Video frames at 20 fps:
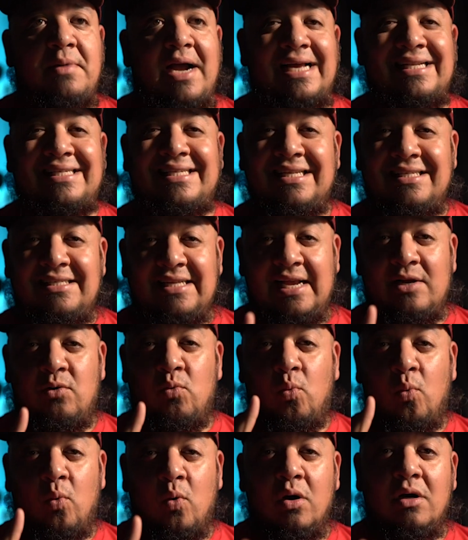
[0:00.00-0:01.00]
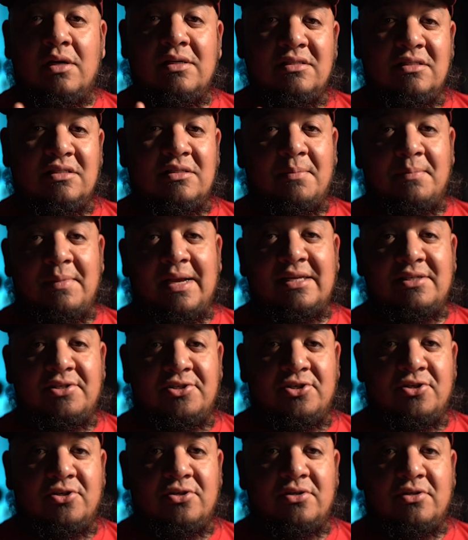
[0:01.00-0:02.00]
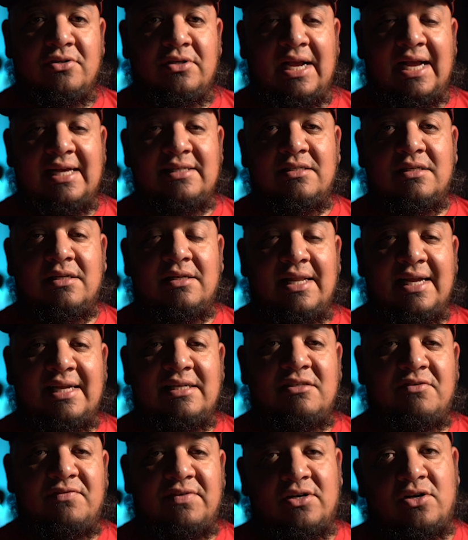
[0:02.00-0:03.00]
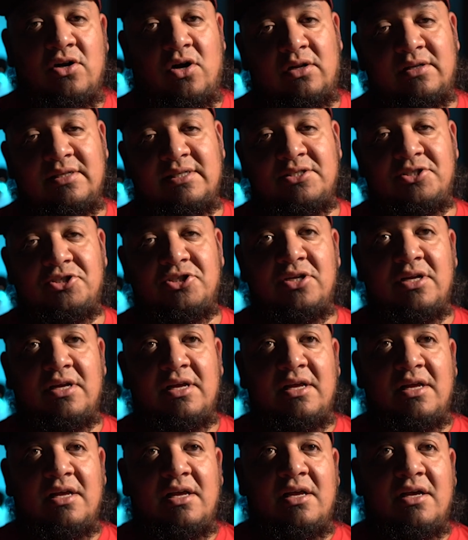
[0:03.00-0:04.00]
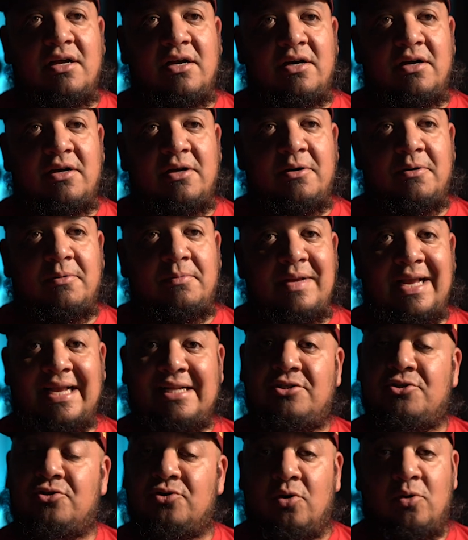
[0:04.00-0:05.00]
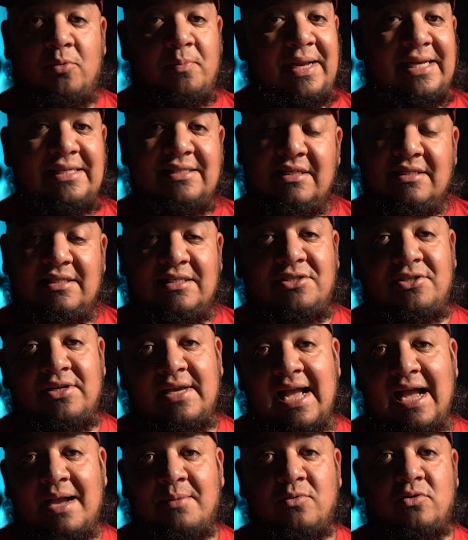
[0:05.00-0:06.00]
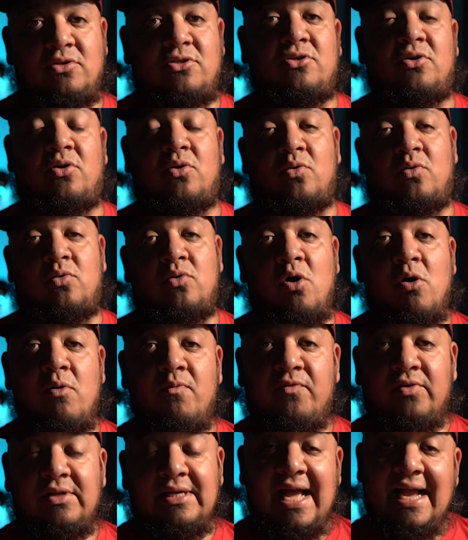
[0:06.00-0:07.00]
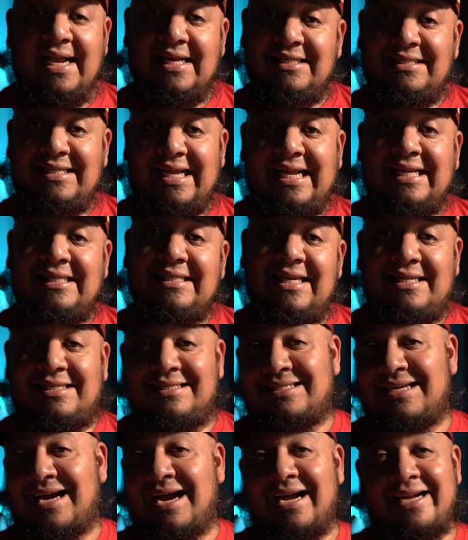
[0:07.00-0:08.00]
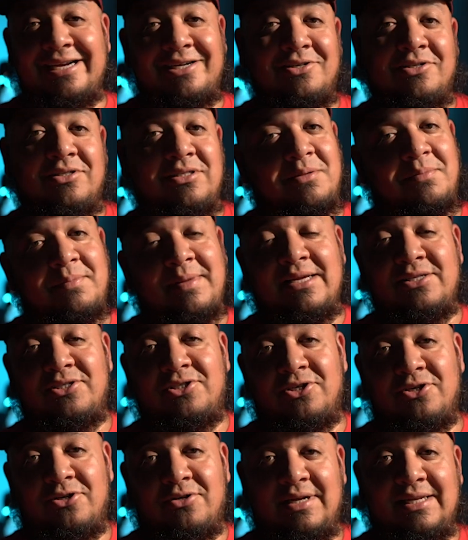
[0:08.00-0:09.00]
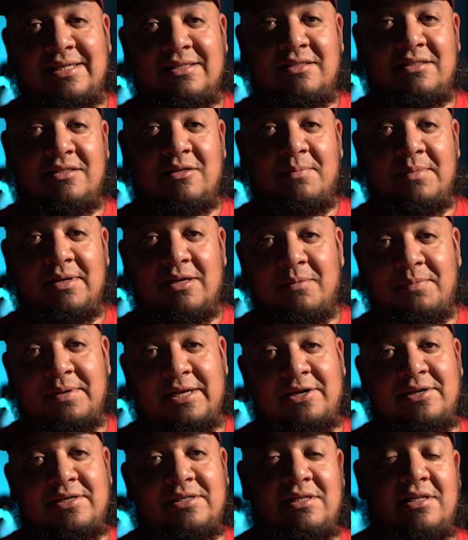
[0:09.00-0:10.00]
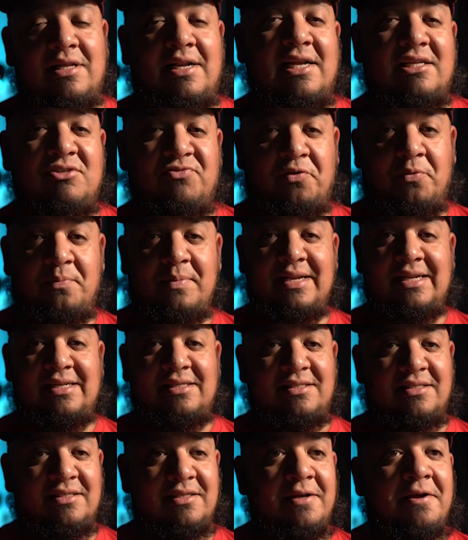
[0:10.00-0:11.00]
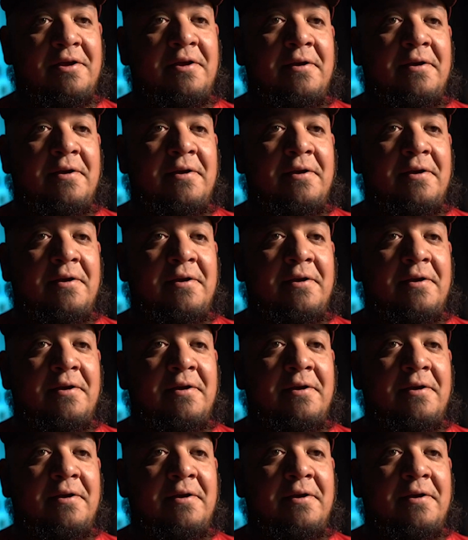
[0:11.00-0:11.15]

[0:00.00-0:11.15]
I did take one semester as an elective in college, intro basics into camera. So hopefully I can take that entire semester and sum it up here in the next few minutes.